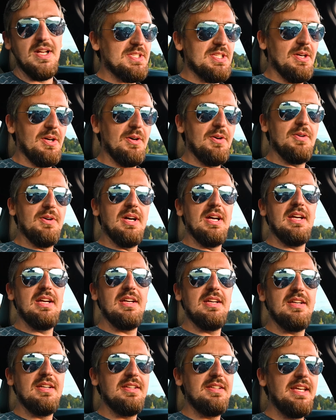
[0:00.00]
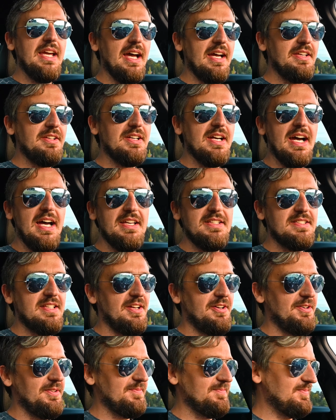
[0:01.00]
So yeah you guys
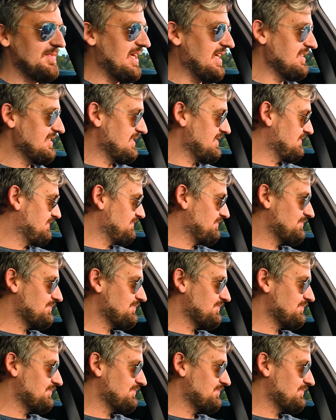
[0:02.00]
that, that's